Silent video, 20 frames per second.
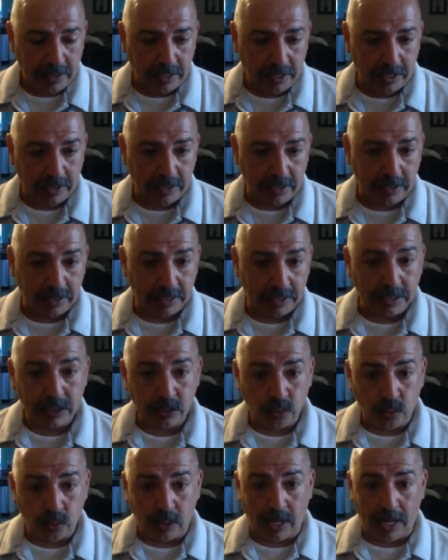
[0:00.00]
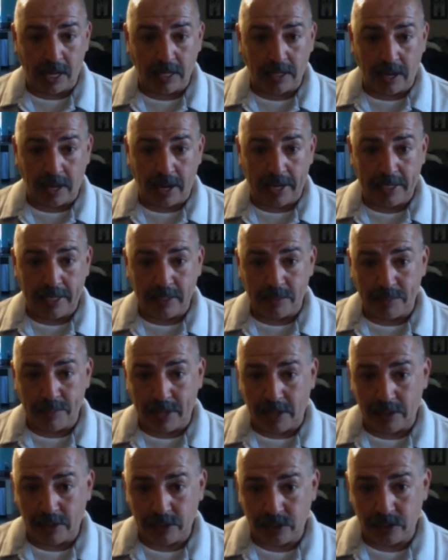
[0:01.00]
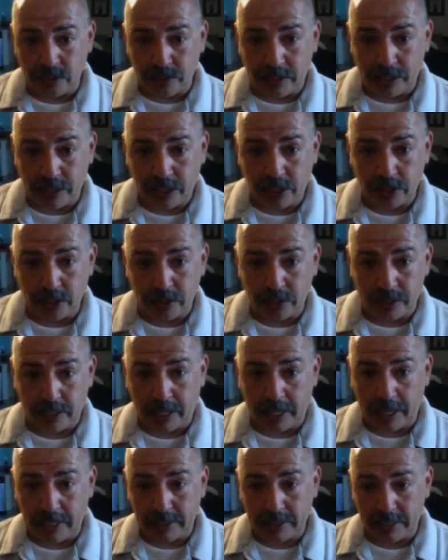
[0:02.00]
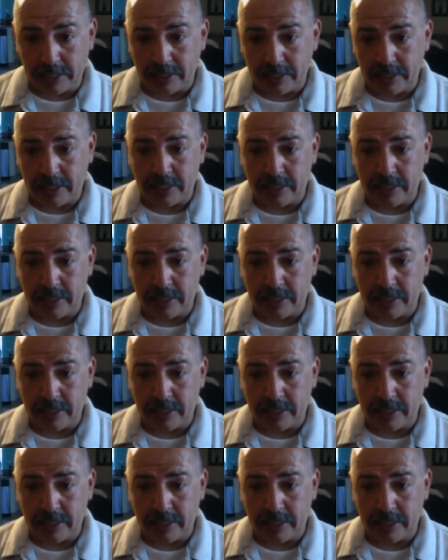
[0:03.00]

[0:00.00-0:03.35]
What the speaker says: And this is what I like about doing Q&A.